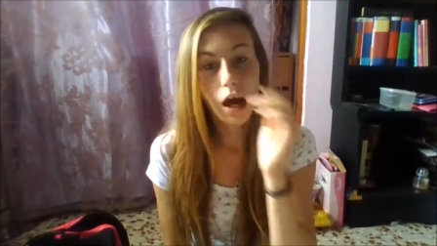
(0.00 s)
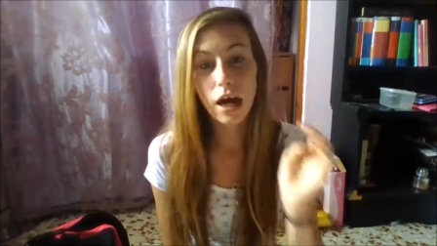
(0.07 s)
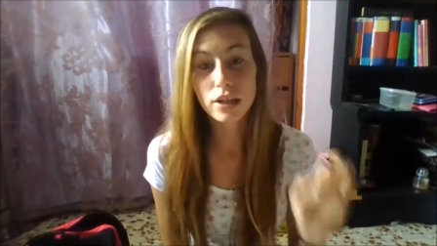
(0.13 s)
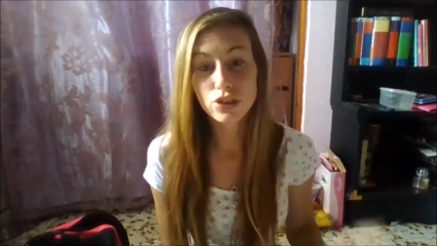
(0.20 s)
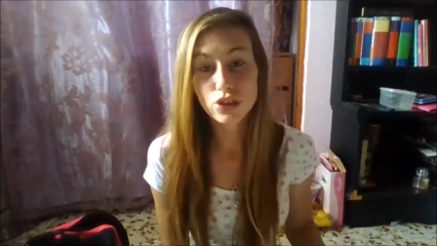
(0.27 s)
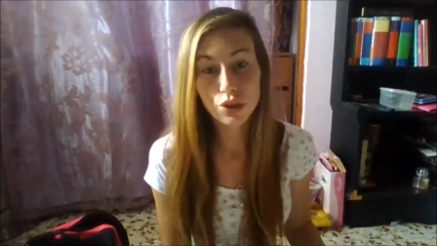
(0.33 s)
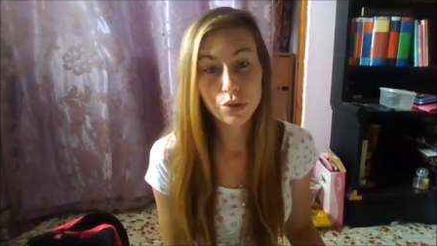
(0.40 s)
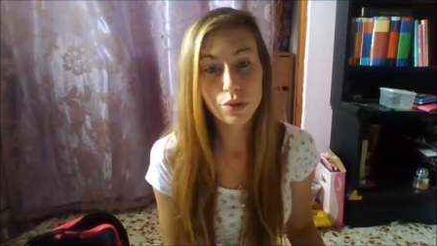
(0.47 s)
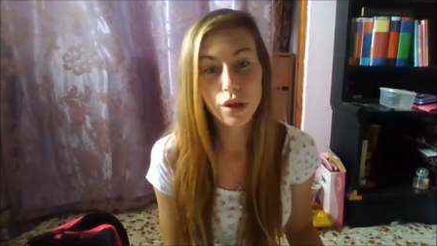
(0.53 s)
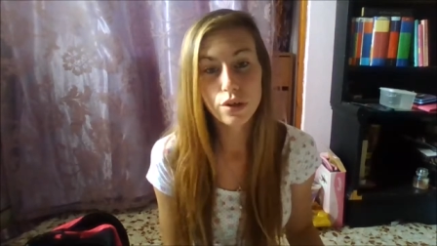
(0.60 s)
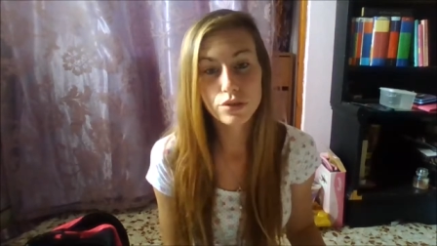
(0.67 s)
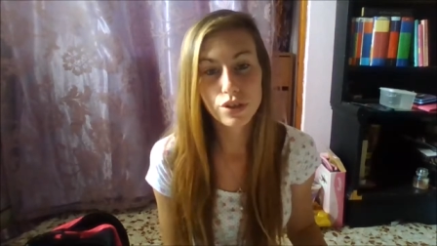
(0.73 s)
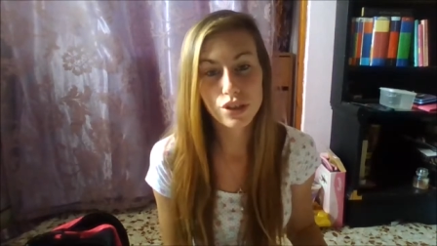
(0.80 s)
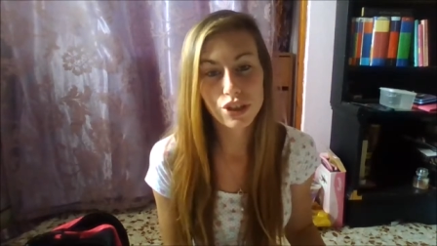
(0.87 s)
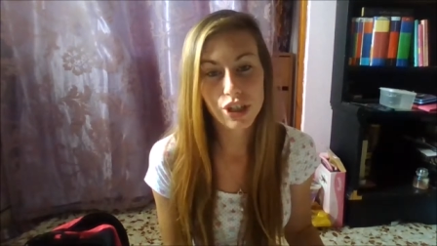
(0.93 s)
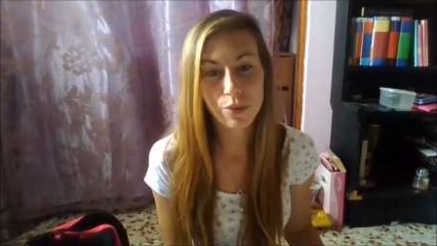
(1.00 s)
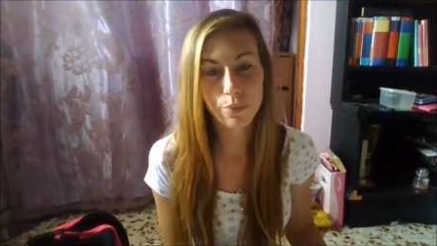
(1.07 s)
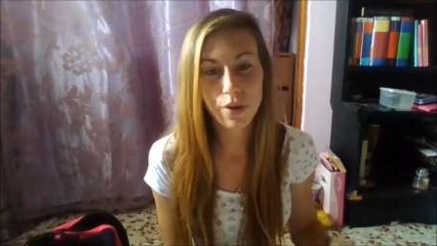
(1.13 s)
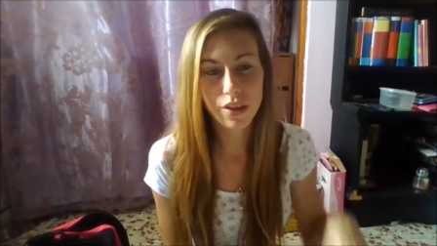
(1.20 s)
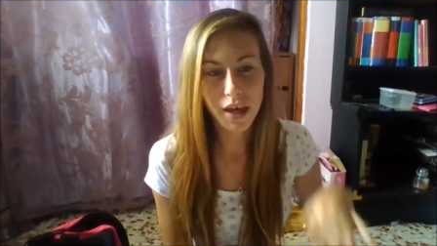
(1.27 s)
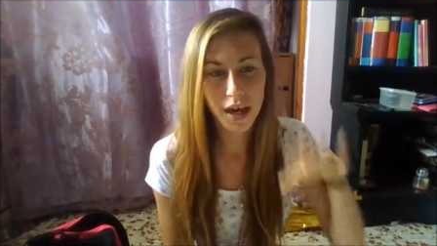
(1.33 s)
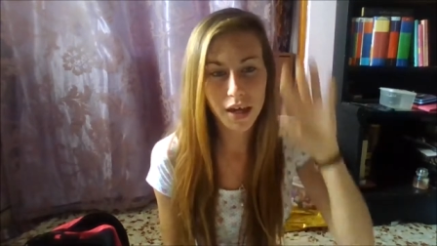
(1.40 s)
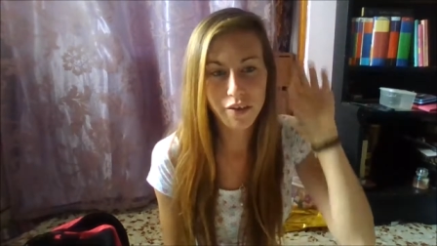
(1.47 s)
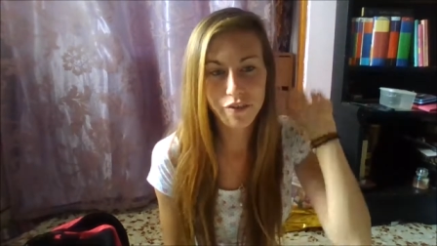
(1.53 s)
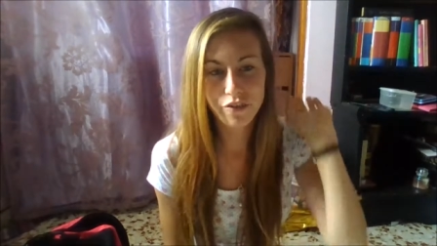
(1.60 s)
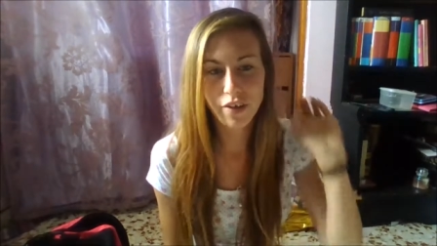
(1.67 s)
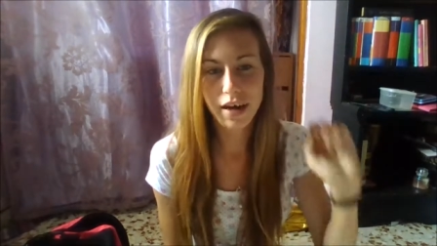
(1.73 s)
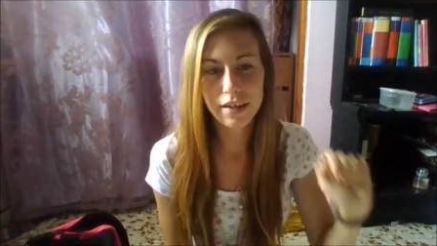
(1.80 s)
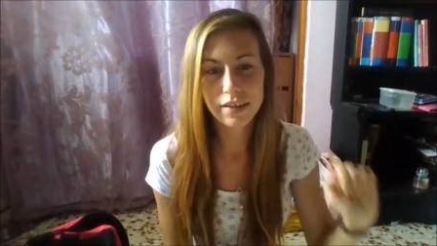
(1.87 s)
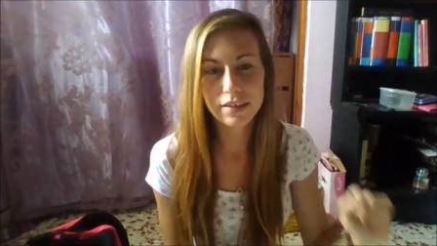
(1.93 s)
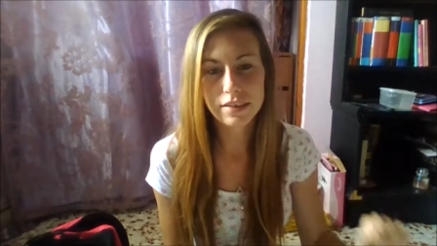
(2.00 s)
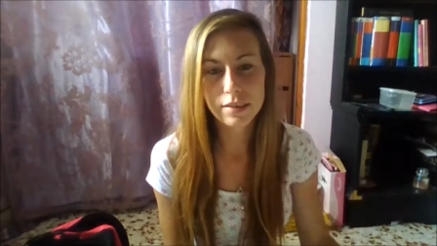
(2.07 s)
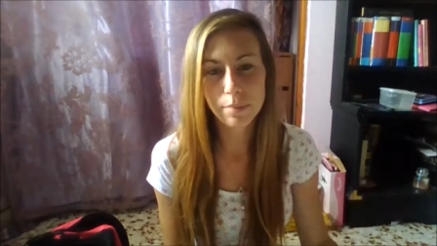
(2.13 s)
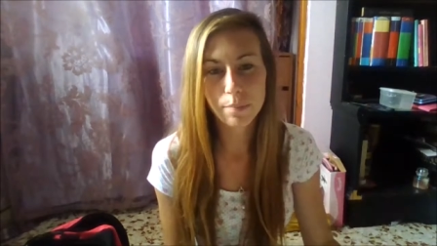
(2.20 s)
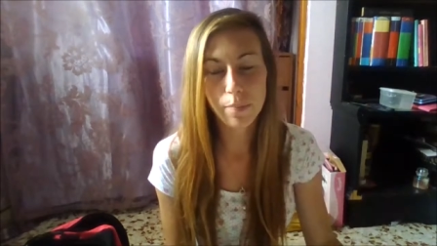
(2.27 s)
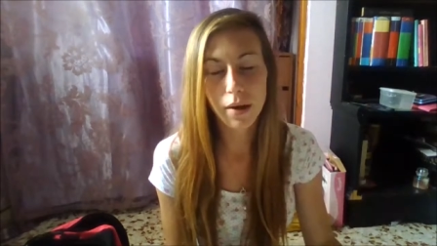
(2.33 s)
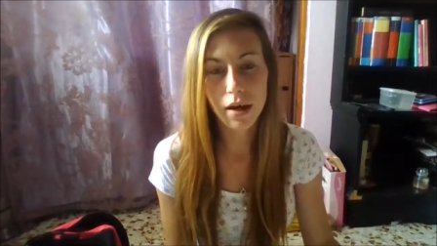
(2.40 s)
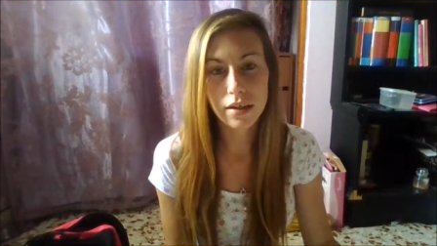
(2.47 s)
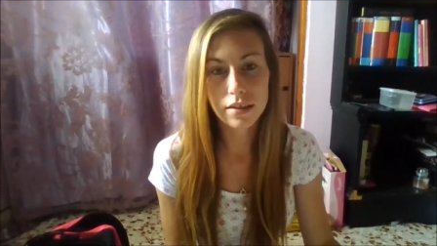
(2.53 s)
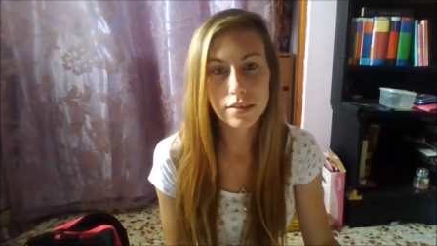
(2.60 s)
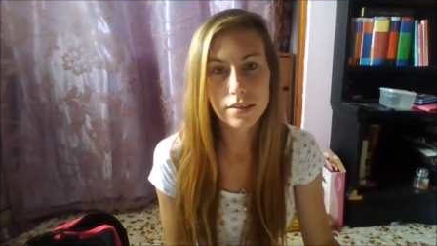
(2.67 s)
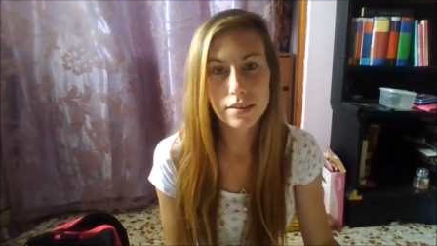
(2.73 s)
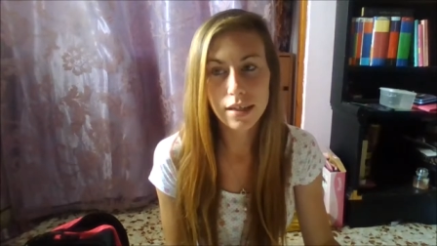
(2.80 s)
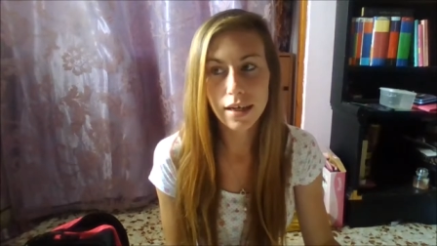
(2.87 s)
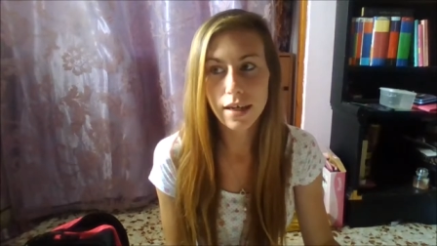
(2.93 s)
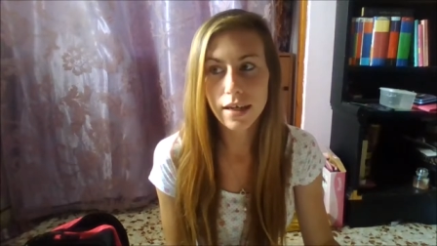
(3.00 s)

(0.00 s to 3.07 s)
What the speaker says: I do go to the gym with a friend, but